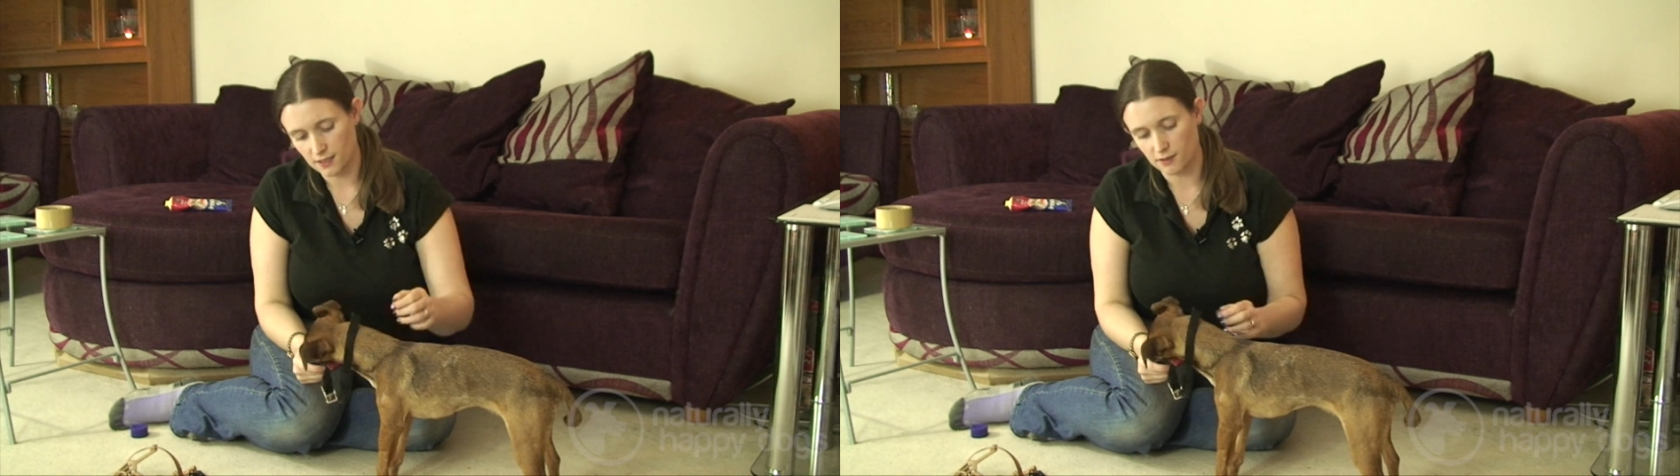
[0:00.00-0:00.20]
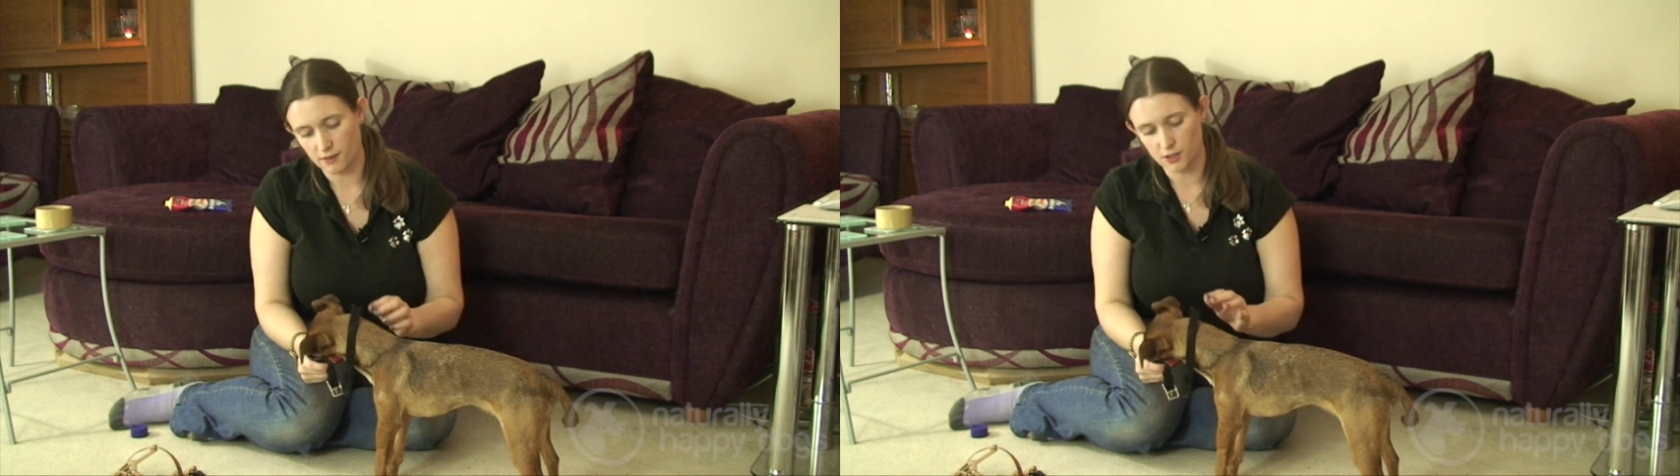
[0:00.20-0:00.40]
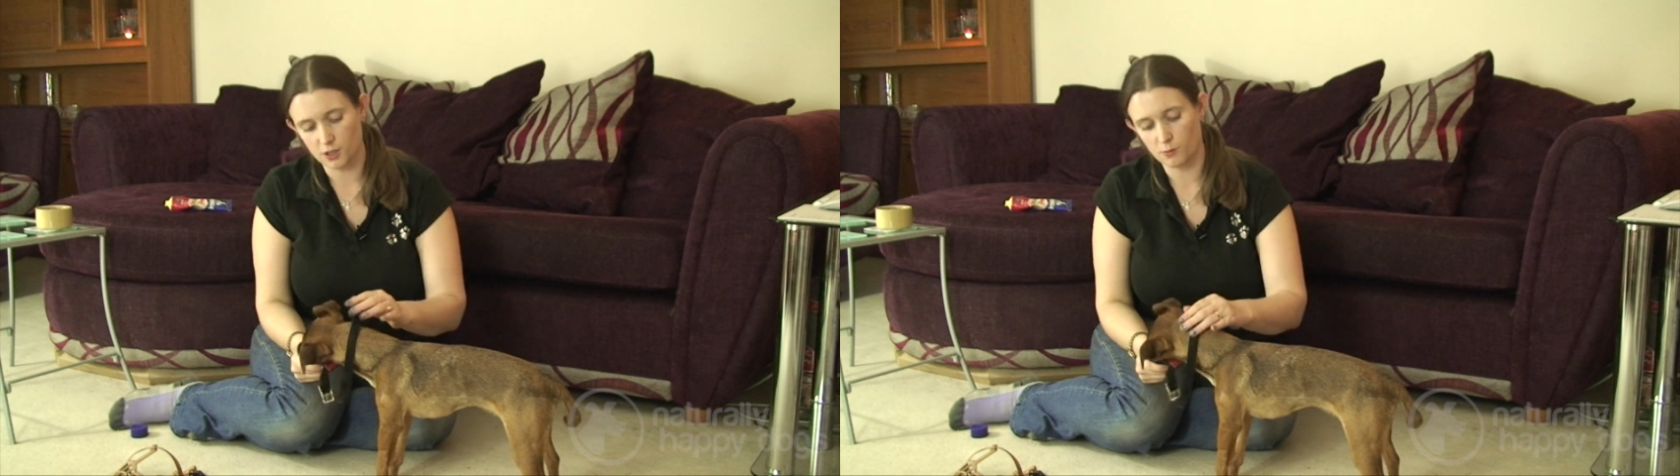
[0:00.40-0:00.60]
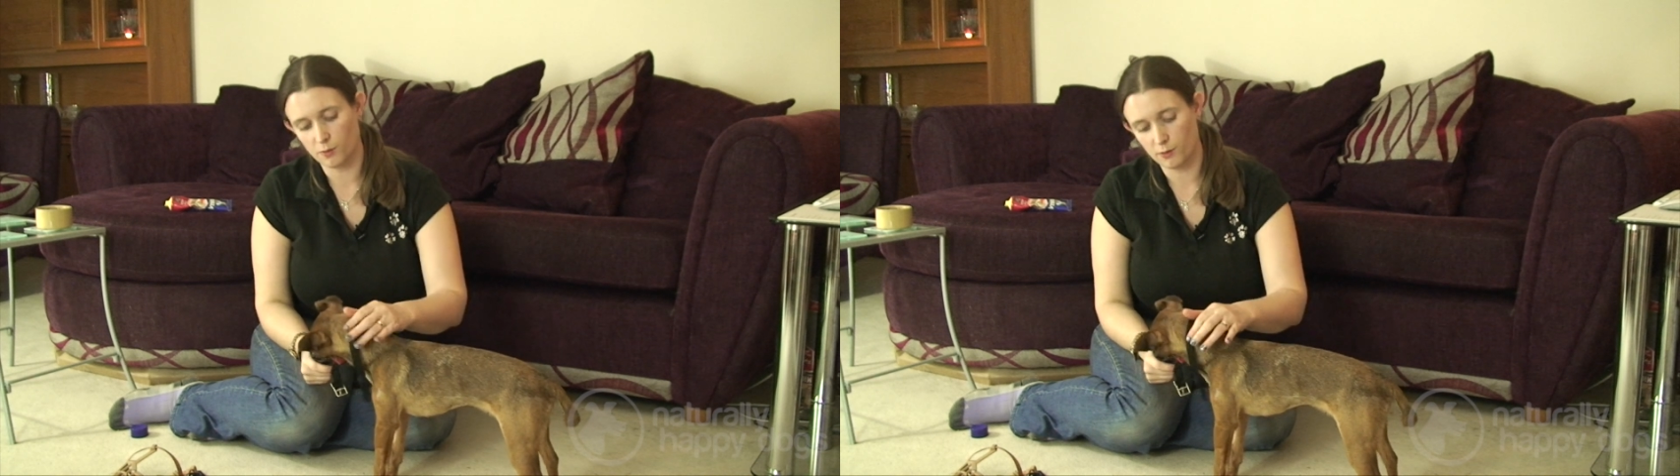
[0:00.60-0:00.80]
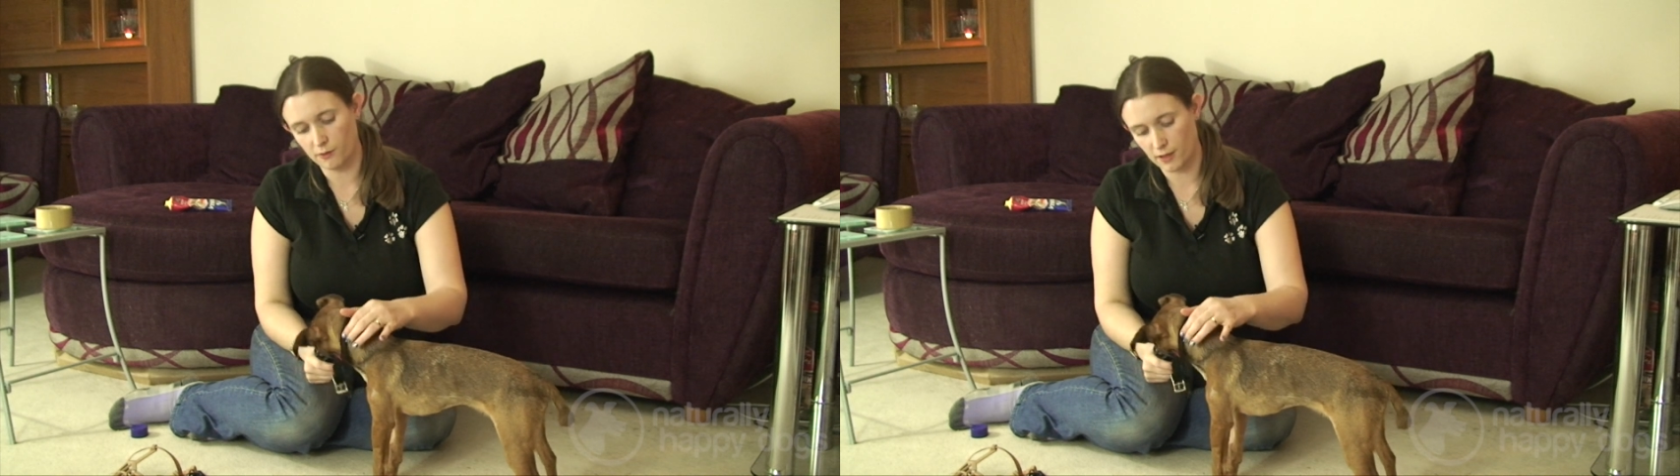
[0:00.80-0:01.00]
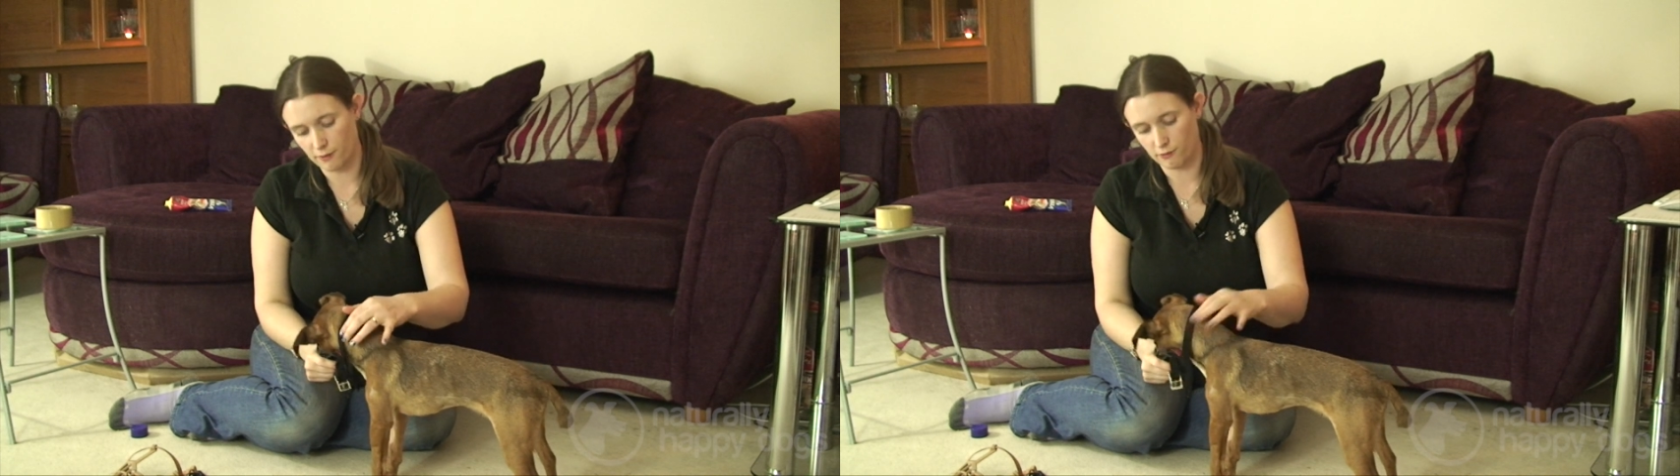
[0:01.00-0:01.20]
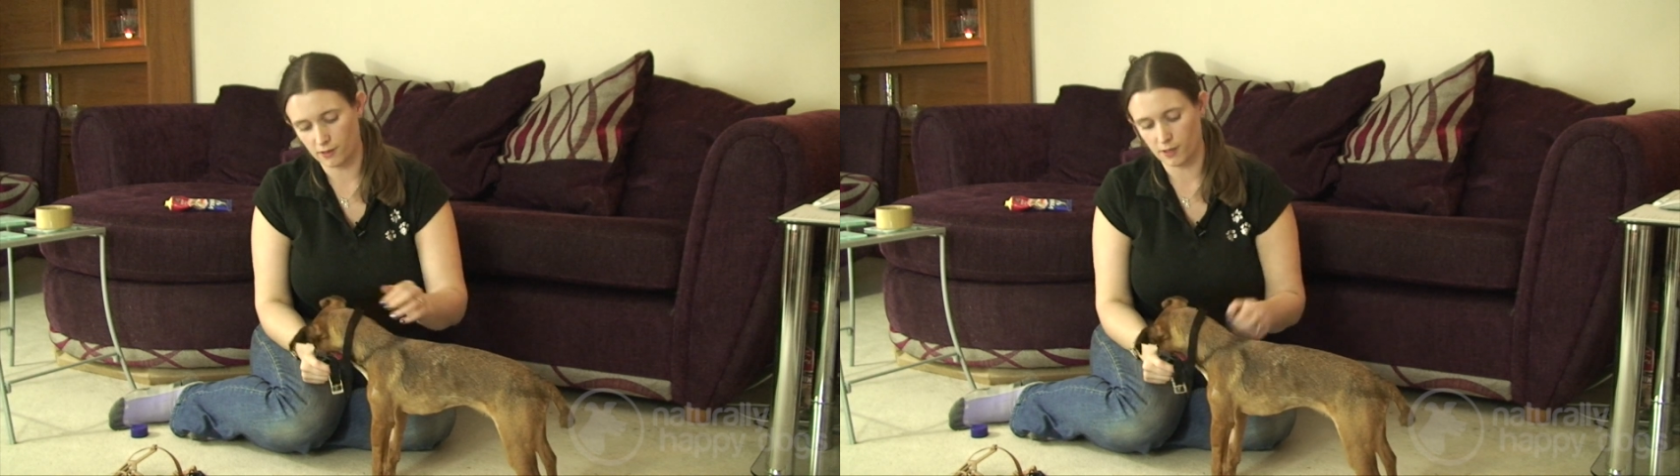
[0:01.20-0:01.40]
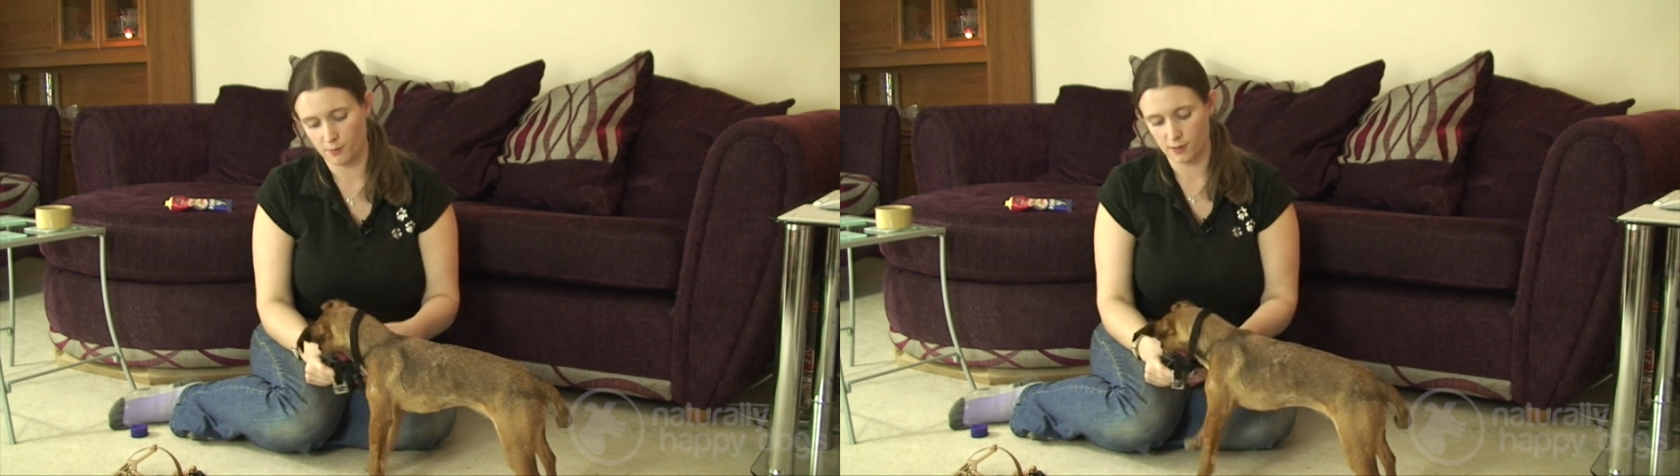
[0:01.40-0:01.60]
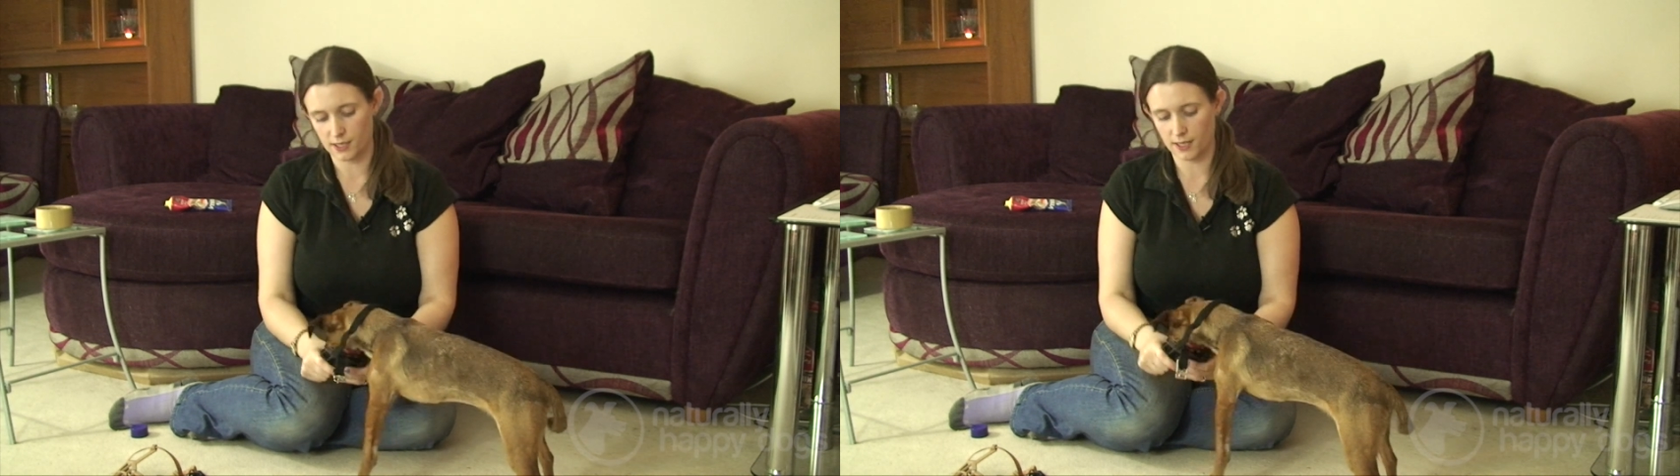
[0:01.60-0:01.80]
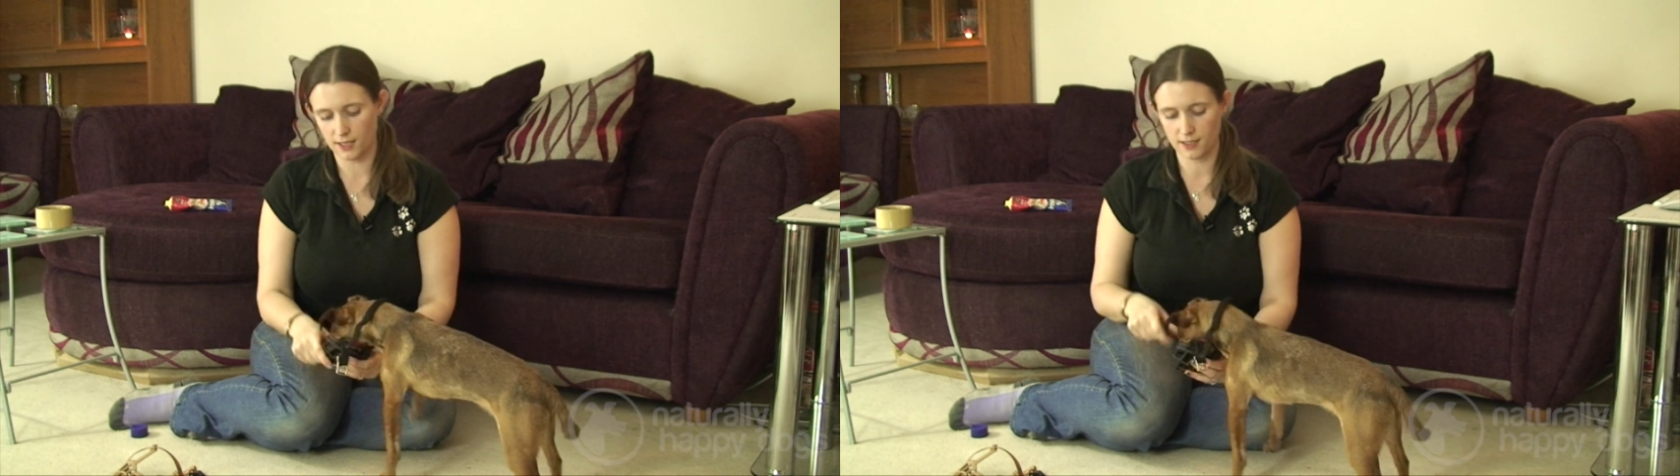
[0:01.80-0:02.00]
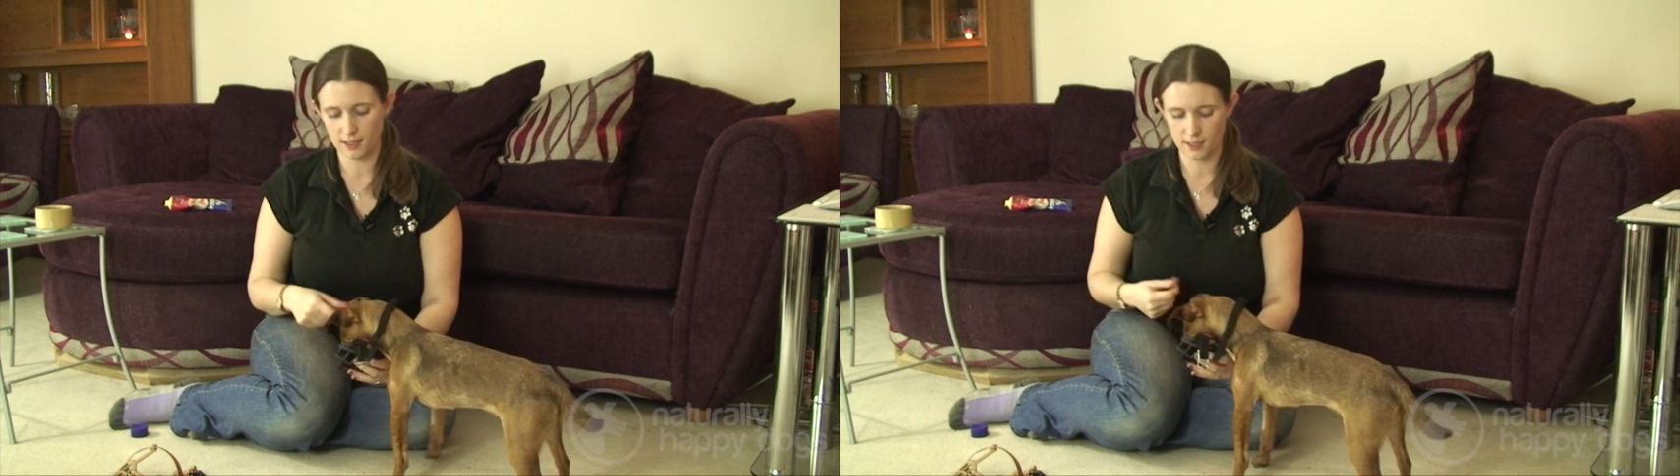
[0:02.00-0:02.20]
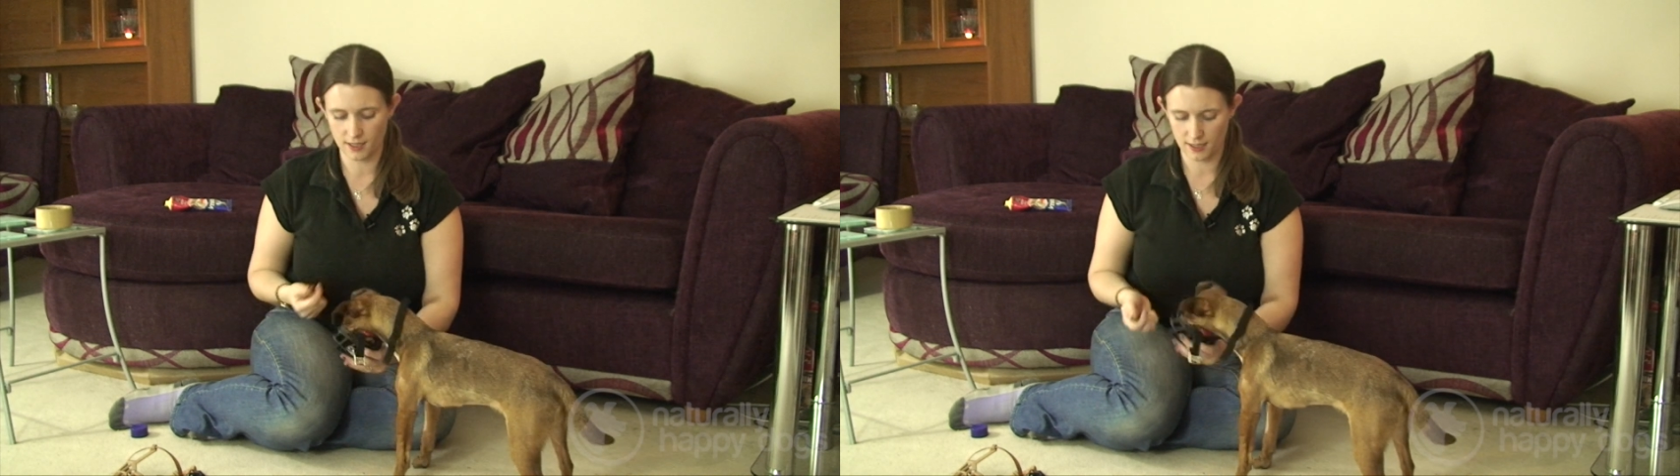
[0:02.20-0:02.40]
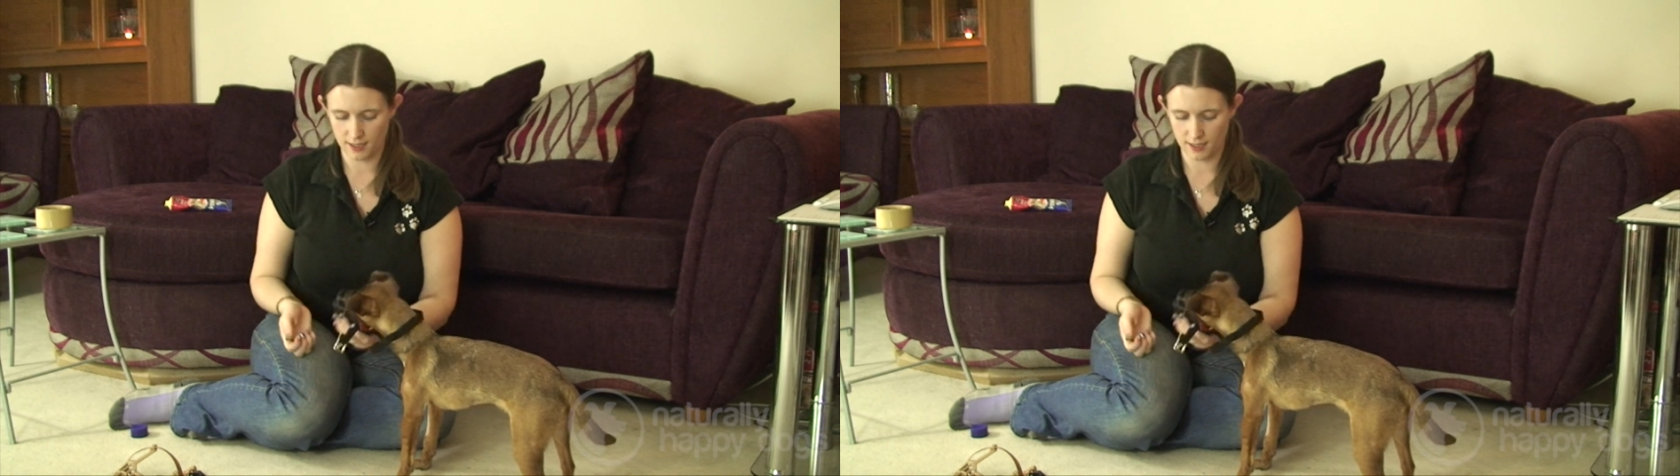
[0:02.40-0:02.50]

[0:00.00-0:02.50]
So I'd just pop it there for a couple of seconds.